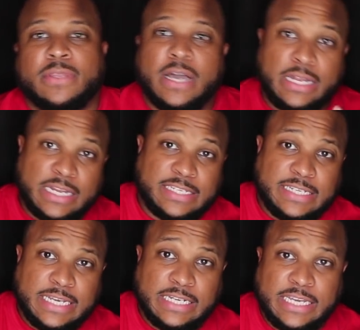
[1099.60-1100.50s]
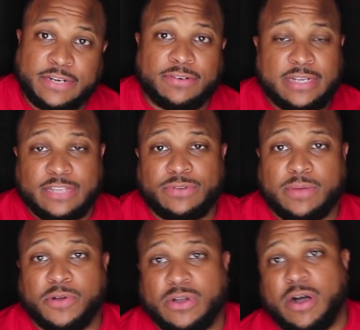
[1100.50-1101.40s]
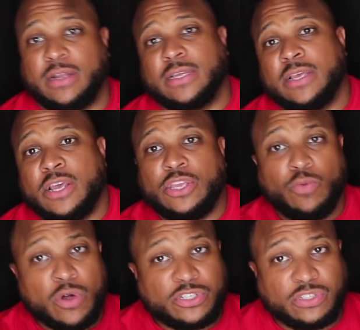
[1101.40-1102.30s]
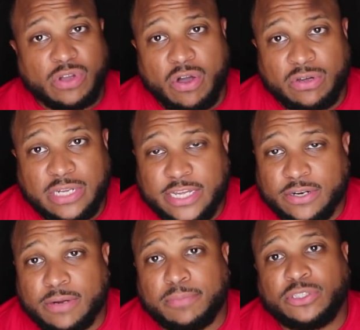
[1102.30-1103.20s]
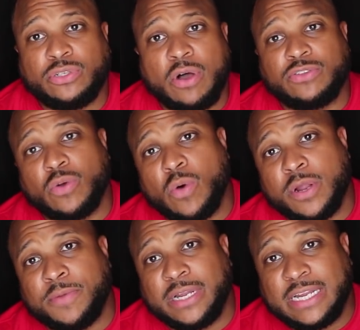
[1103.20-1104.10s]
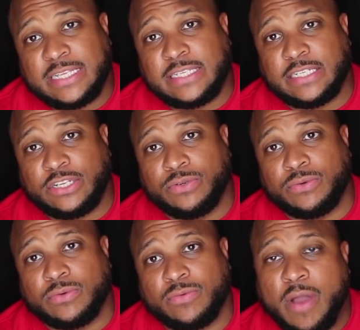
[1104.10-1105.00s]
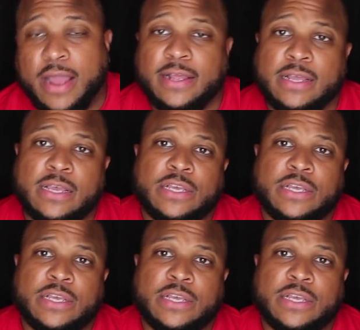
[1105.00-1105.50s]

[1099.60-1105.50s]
listening leader. That's what I'm gonna call it. You want a strong leader, but you also want him to listen too, right?